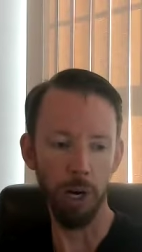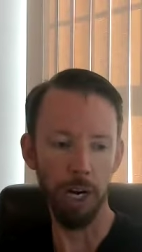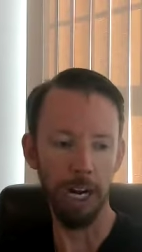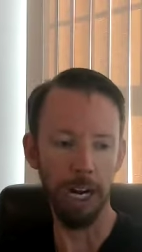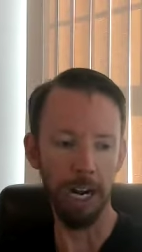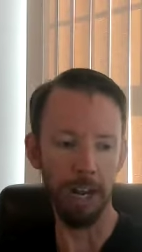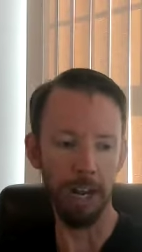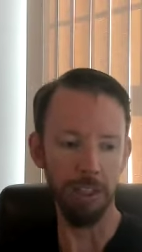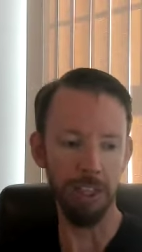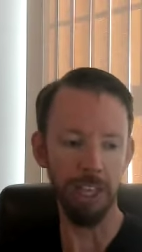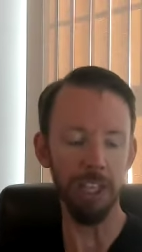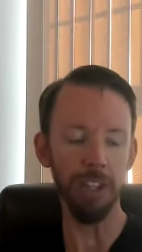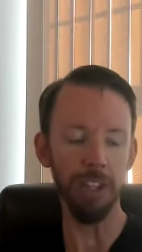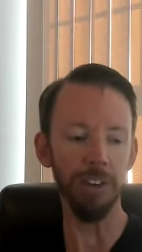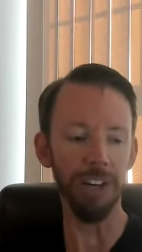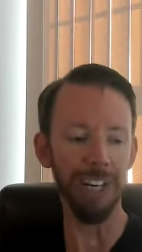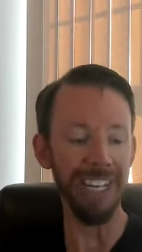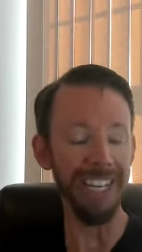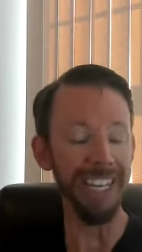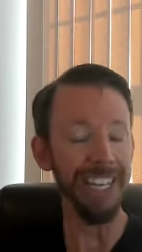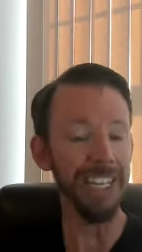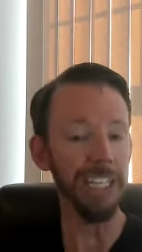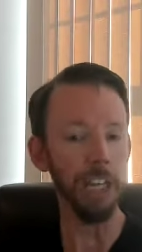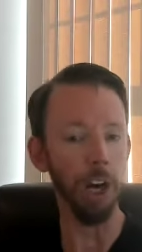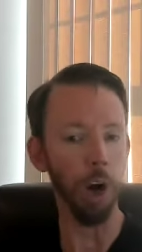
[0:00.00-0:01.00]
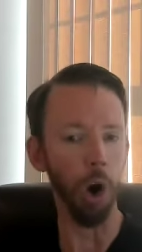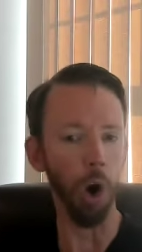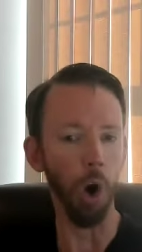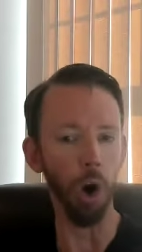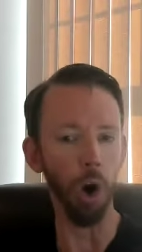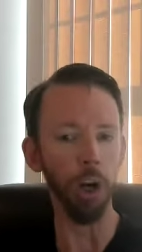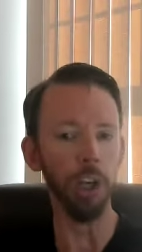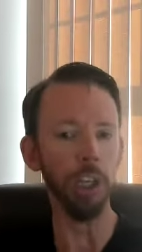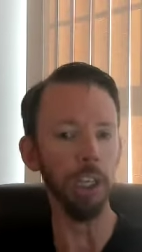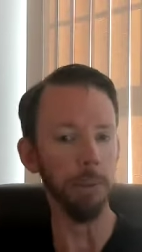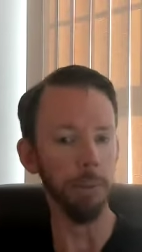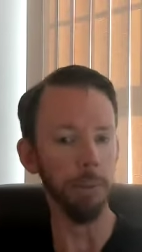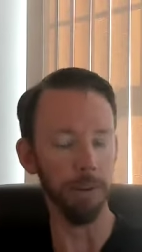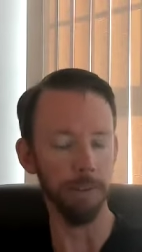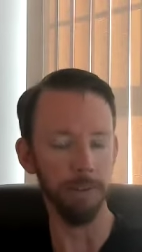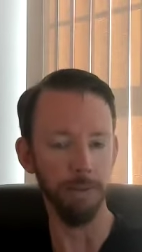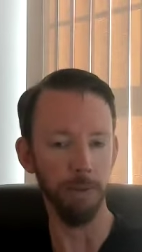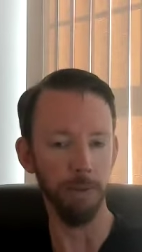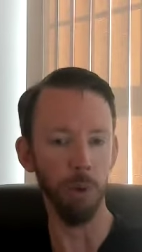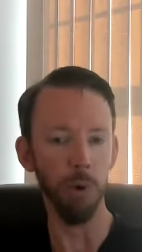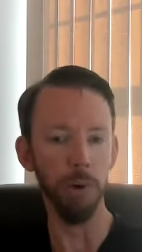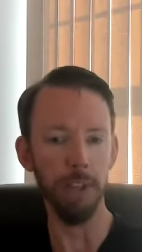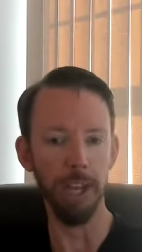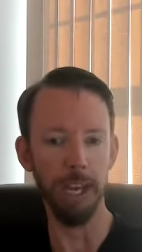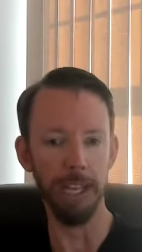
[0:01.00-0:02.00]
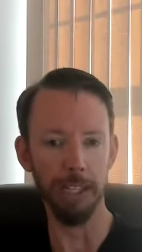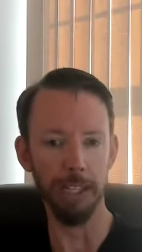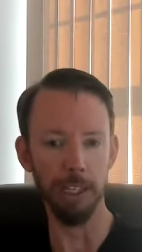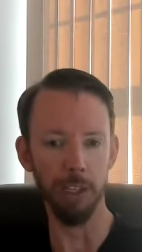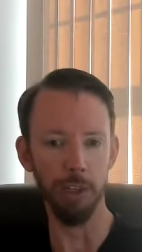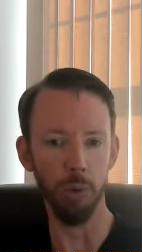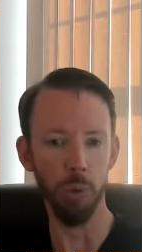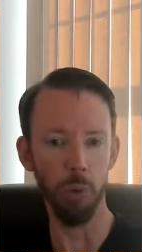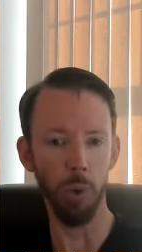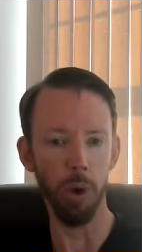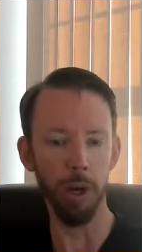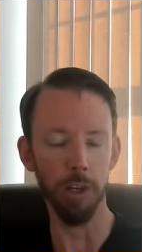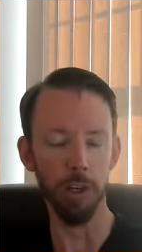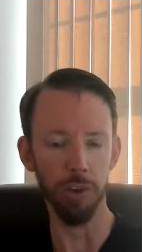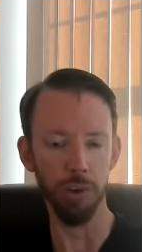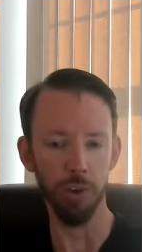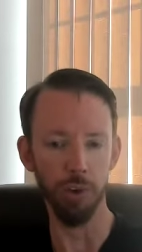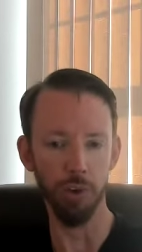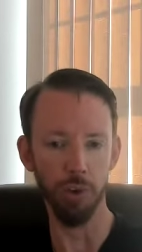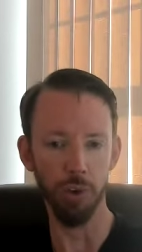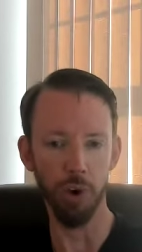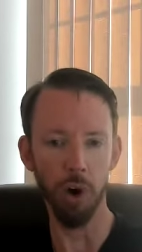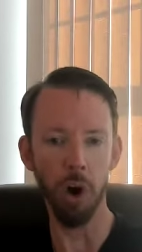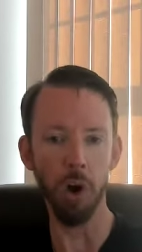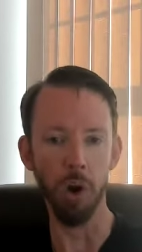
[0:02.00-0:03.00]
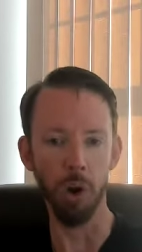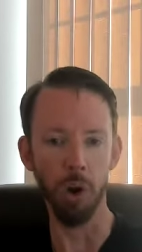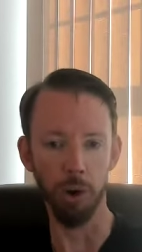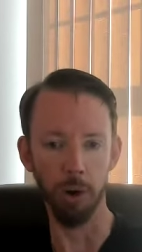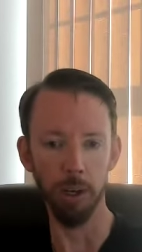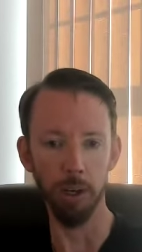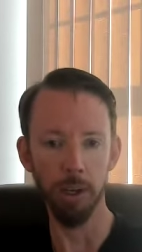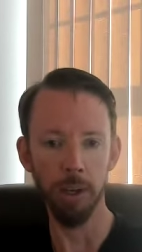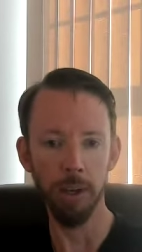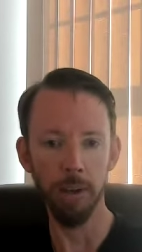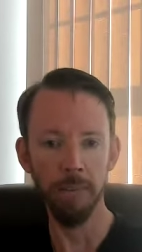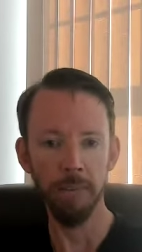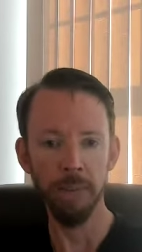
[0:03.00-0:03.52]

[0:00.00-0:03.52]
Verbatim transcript: And I think there is an argument for that that's quite strong